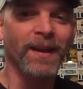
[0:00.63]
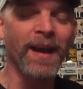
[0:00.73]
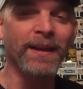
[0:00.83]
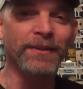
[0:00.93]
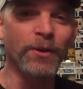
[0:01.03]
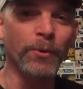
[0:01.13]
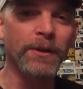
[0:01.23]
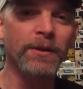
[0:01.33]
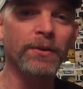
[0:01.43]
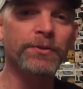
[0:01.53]
Hey, Tony
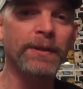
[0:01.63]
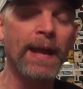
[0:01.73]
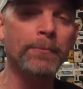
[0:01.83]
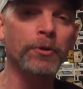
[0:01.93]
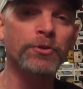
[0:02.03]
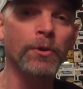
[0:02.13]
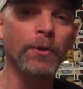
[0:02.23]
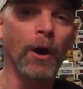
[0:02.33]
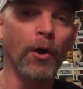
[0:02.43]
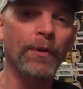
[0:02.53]
here. Today I'm going to show you
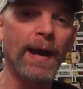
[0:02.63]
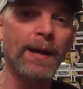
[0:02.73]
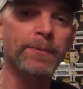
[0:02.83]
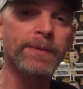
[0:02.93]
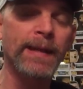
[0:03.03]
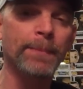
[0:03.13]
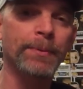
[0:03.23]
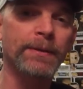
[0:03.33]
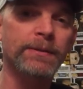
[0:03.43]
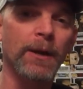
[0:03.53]
all the items that I
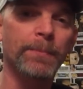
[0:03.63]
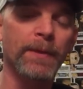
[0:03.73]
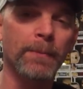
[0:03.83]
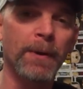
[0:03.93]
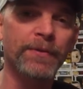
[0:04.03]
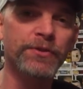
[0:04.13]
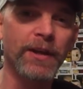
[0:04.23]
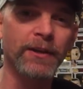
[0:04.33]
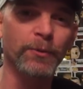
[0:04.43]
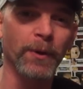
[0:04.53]
picked up in the month of
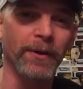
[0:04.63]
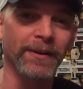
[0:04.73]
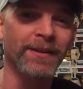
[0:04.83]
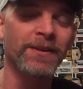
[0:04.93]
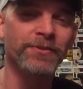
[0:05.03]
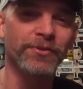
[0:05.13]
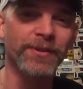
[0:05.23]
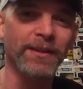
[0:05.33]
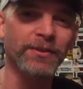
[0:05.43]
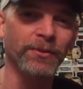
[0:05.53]
January, so
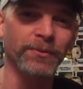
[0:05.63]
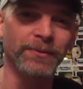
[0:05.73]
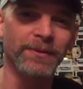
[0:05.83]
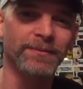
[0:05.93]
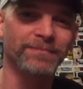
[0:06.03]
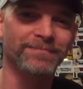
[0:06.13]
stay tuned.